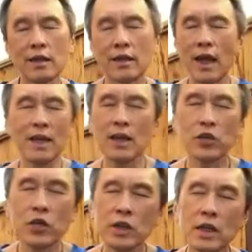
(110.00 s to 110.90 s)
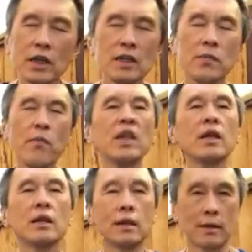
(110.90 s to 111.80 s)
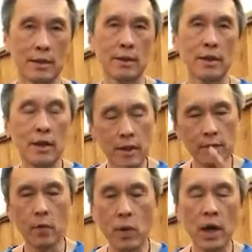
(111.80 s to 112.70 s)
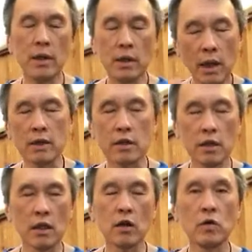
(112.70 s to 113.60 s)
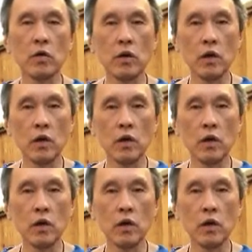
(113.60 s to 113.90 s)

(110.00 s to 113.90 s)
That actually is meaningless if one doesn't know